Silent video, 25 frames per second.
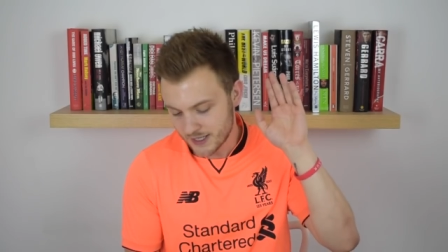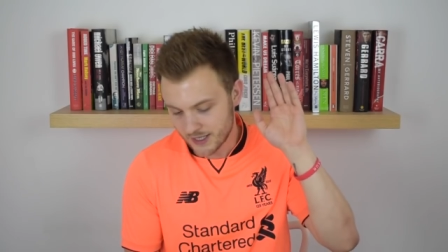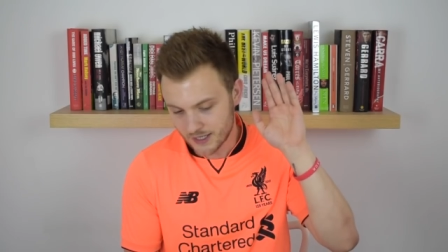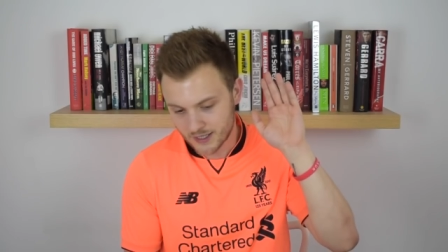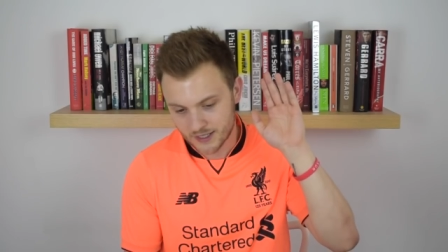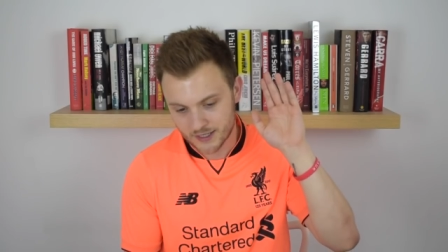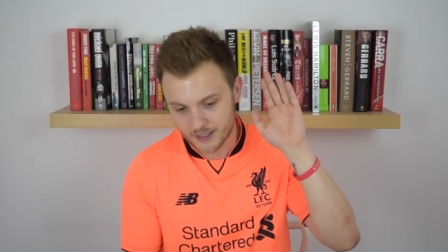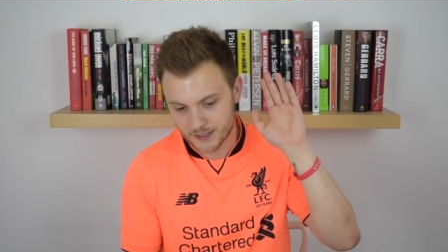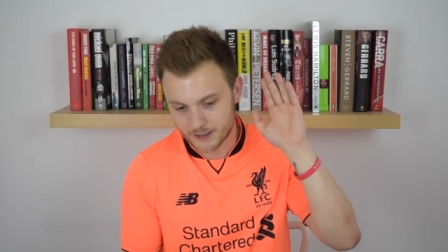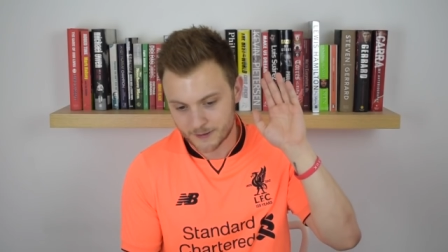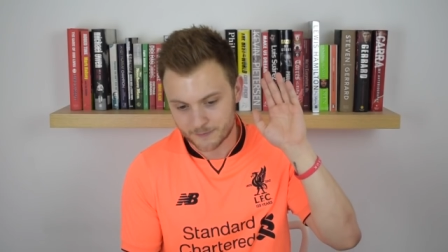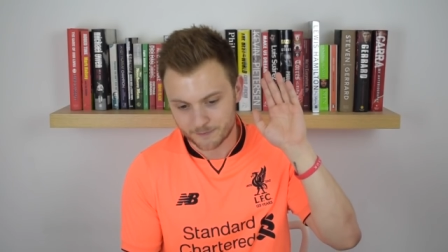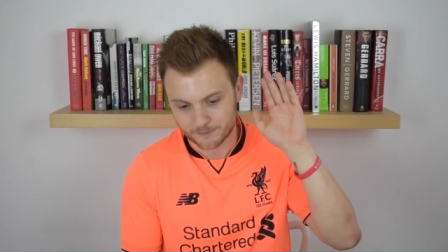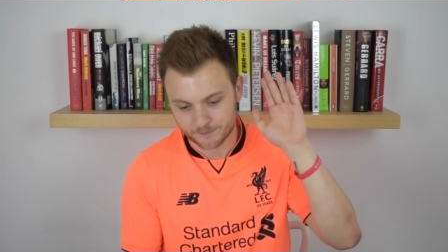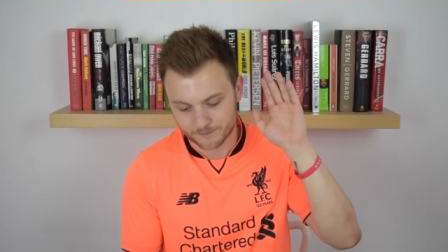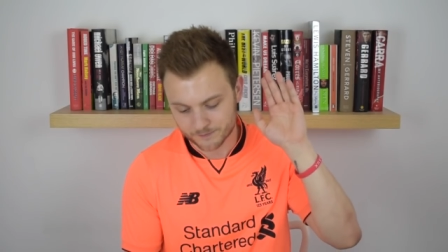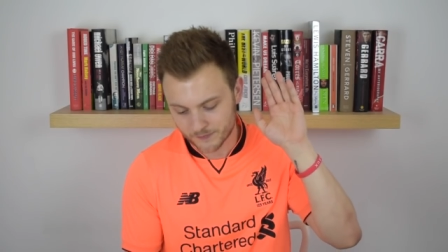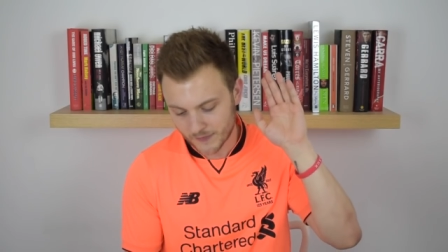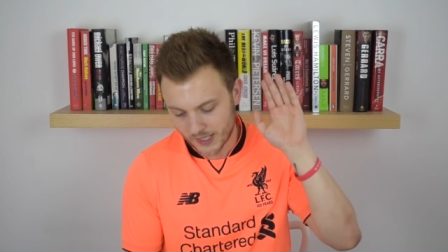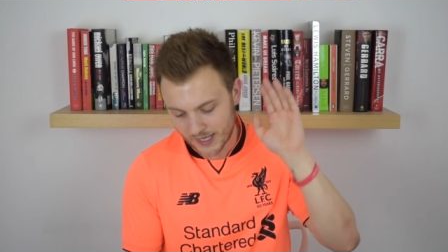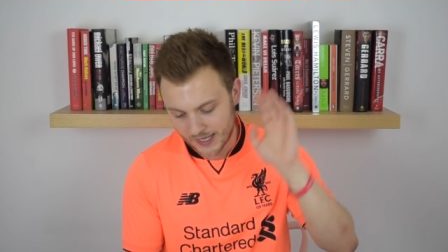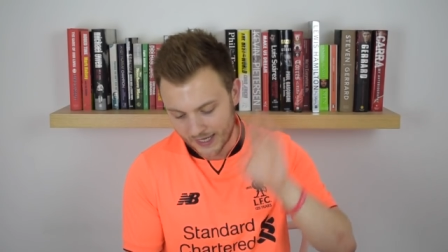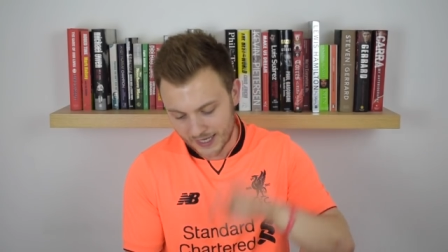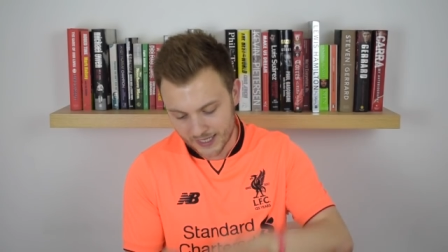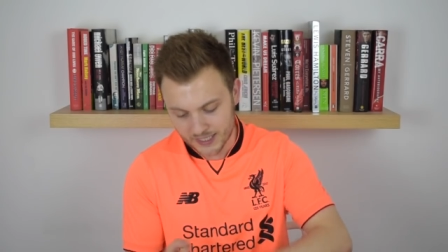Um,
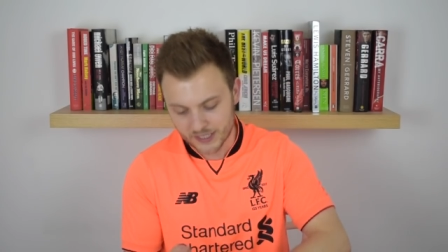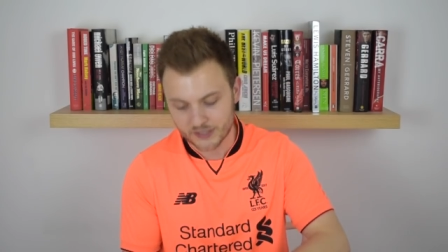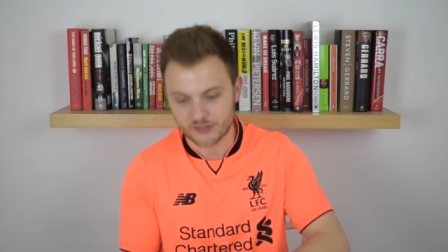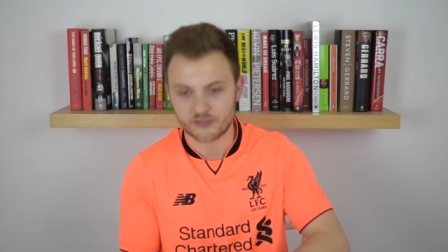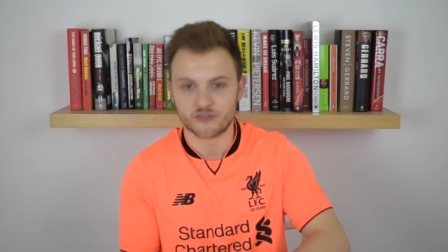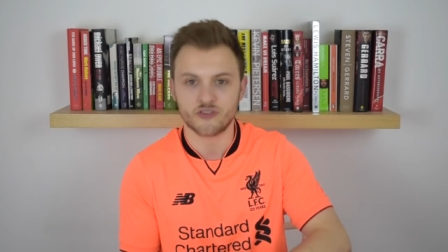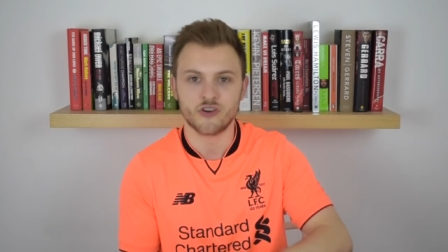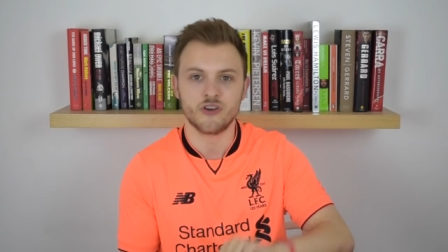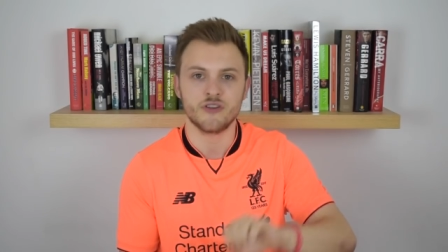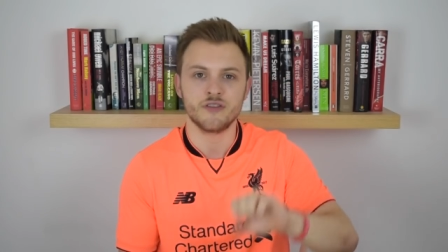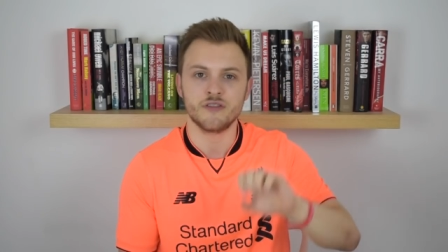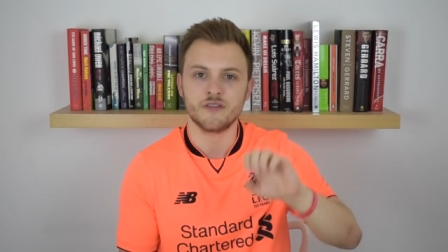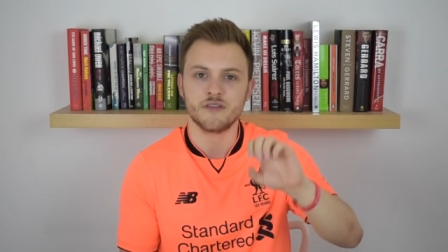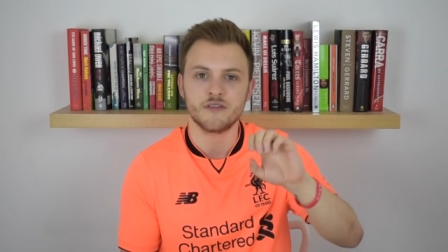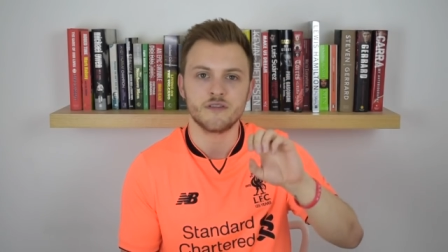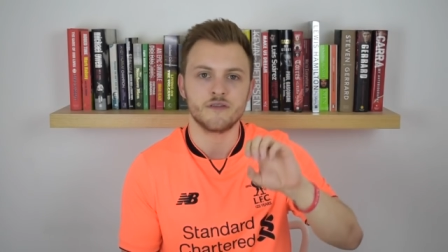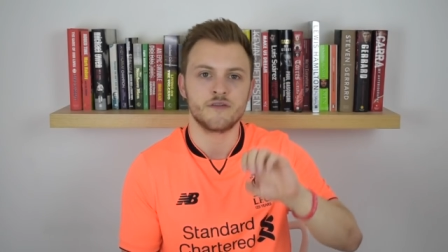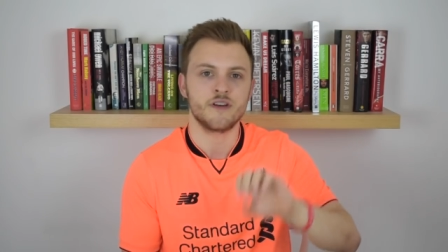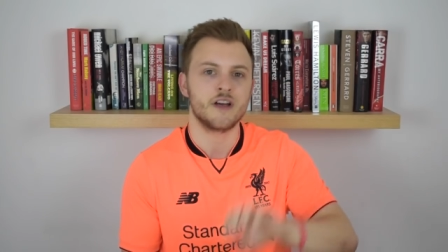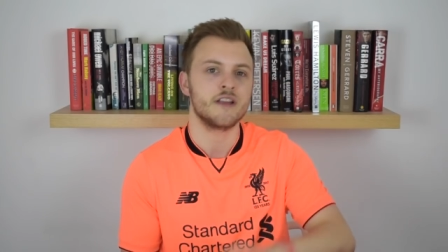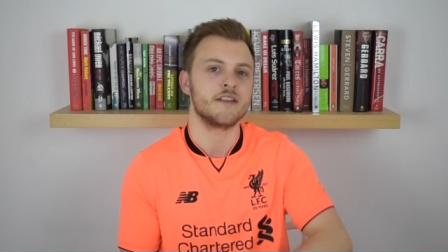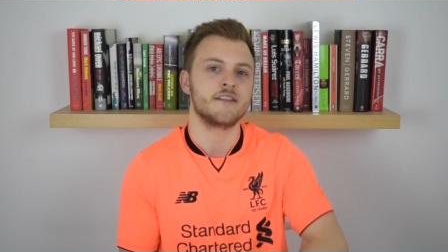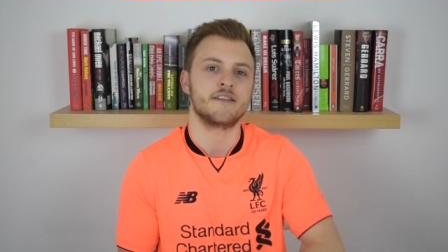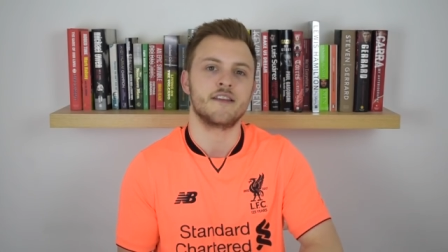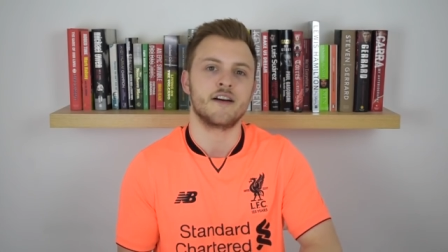Alisson,
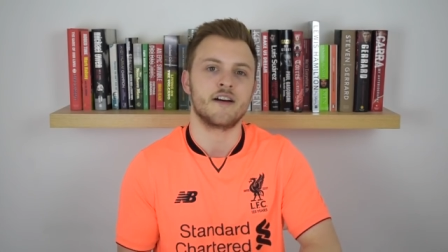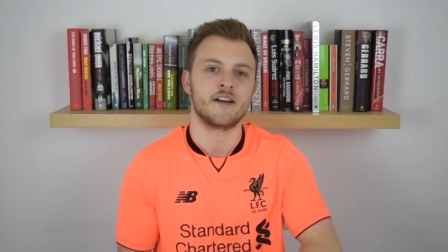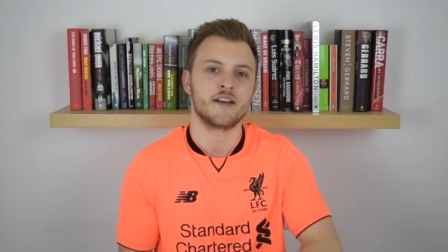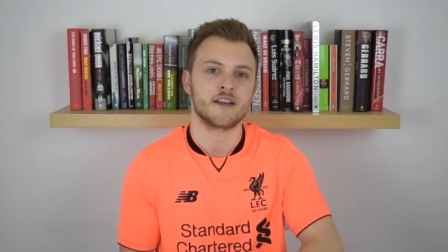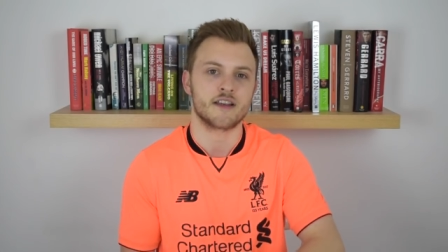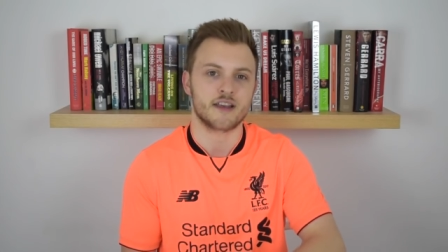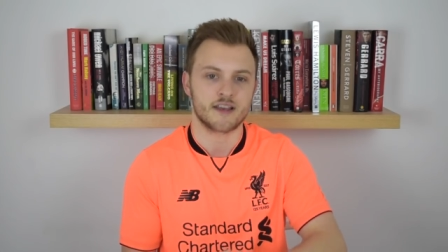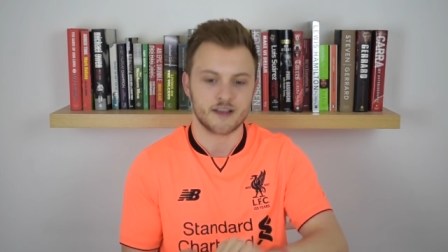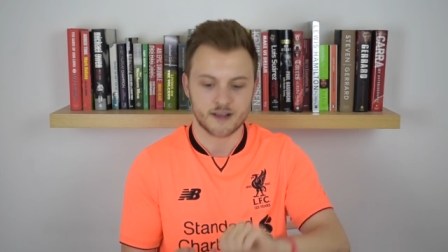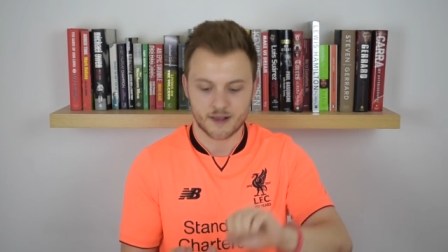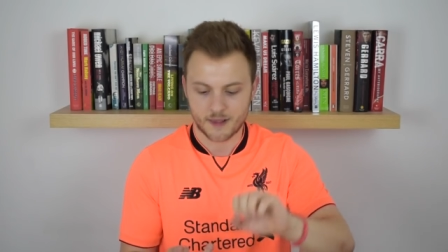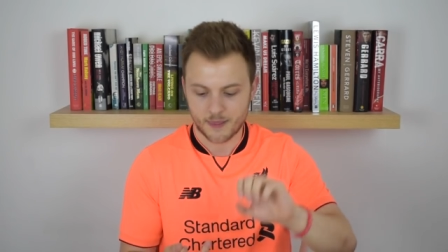Van Dijk,